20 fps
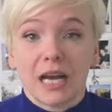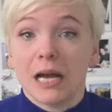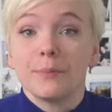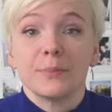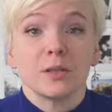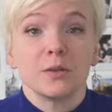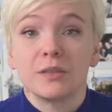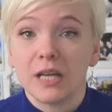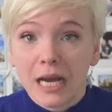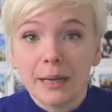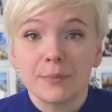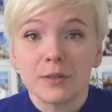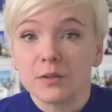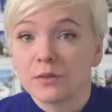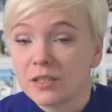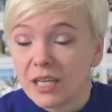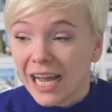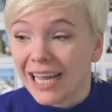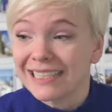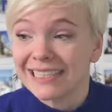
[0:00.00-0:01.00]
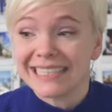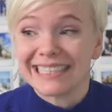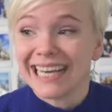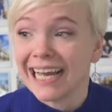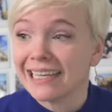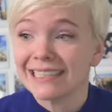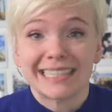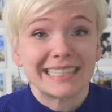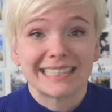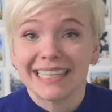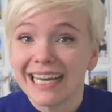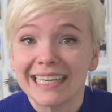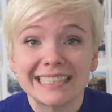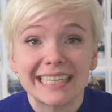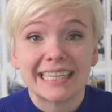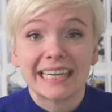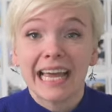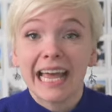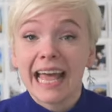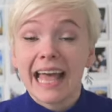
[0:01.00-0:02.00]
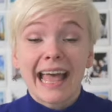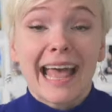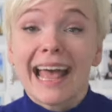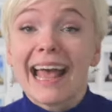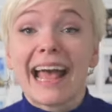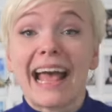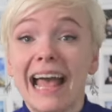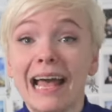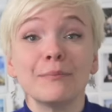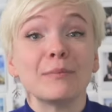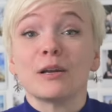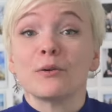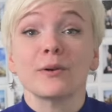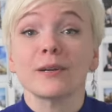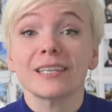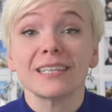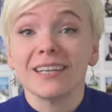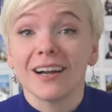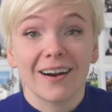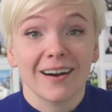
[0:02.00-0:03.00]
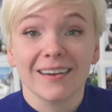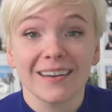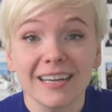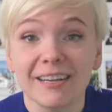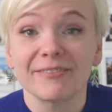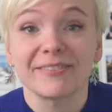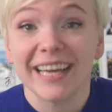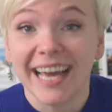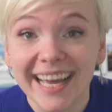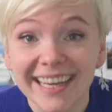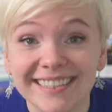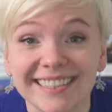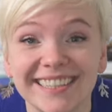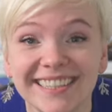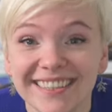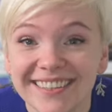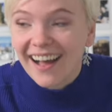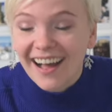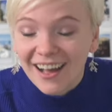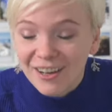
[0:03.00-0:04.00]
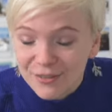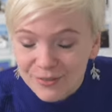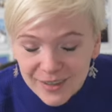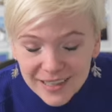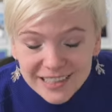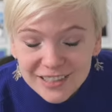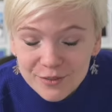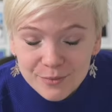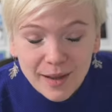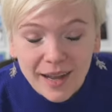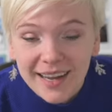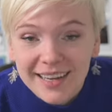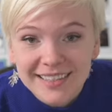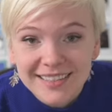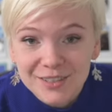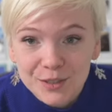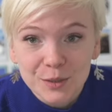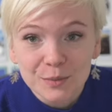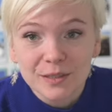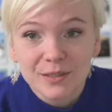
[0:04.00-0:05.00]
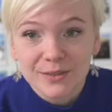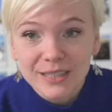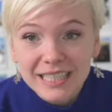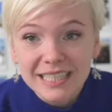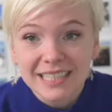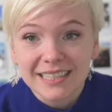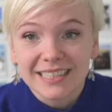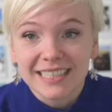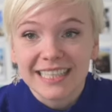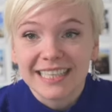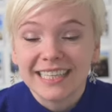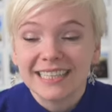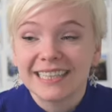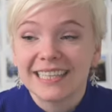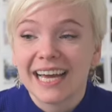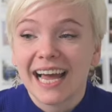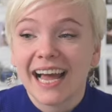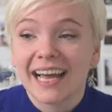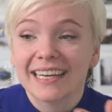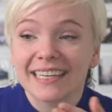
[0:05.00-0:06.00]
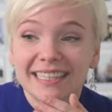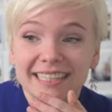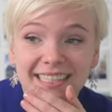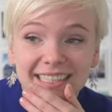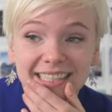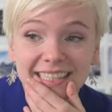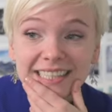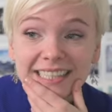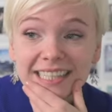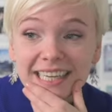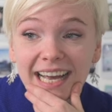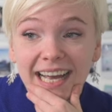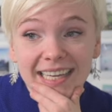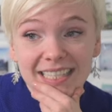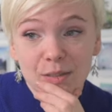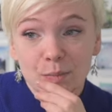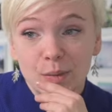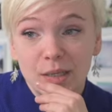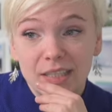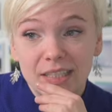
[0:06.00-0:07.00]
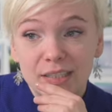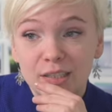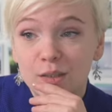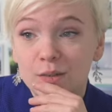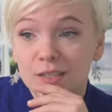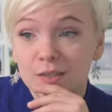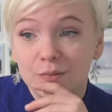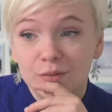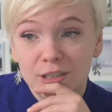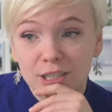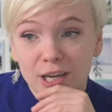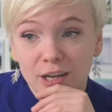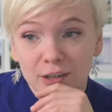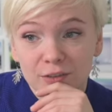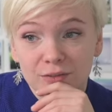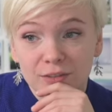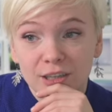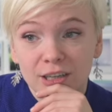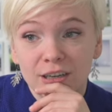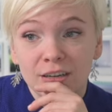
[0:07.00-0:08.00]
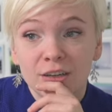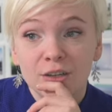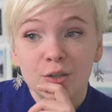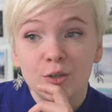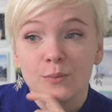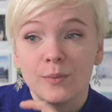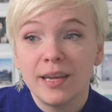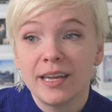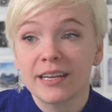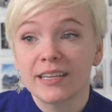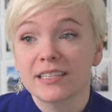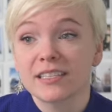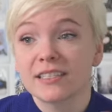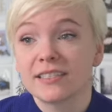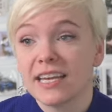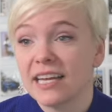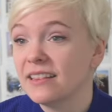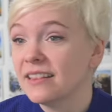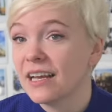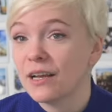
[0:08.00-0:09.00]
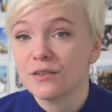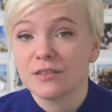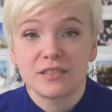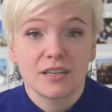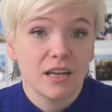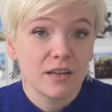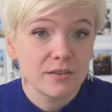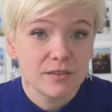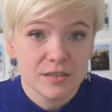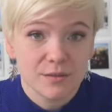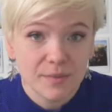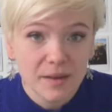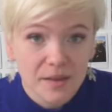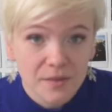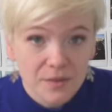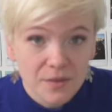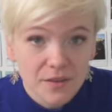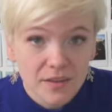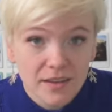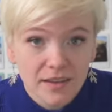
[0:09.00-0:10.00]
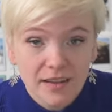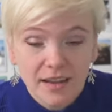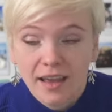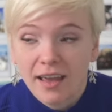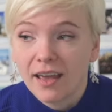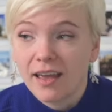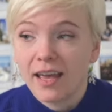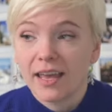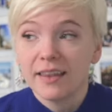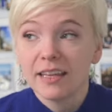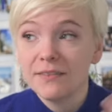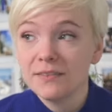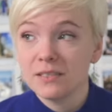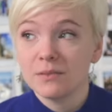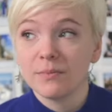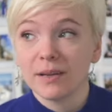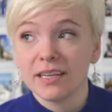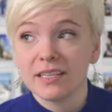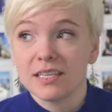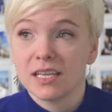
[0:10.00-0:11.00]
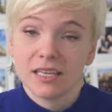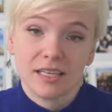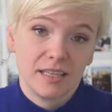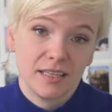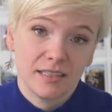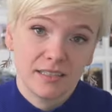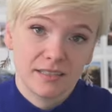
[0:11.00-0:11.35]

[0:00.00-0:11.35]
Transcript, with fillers: upload, upload, content, content, content. Am I working hard enough yet? A friend of mine told me recently that he has a buddy who's a photographer who makes $10,000 a month and lives in my city